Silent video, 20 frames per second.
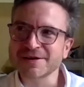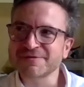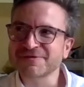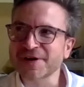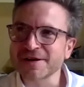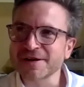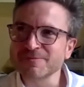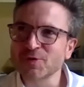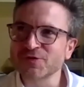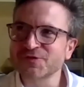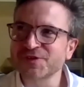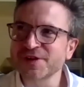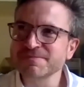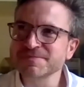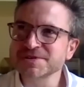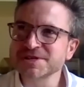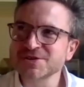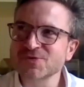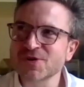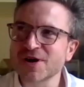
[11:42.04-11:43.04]
kind of more
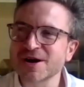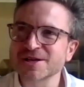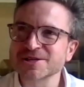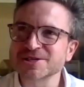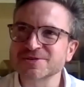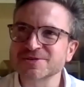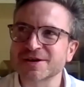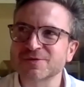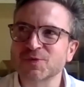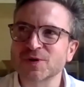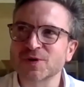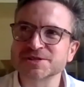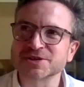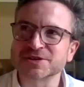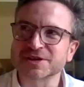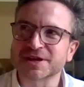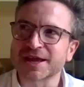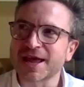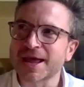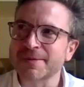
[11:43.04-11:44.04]
flimsy ones. You had ones that
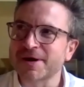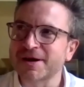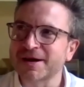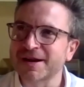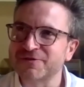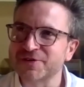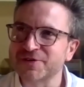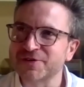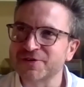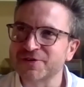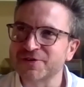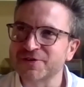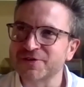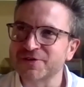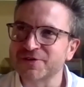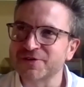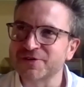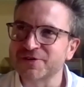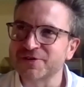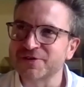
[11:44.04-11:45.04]
came out every
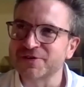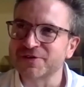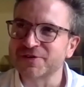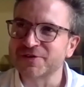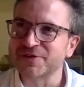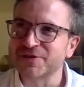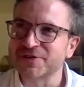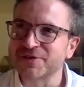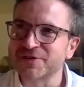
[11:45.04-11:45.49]
week. You had more kind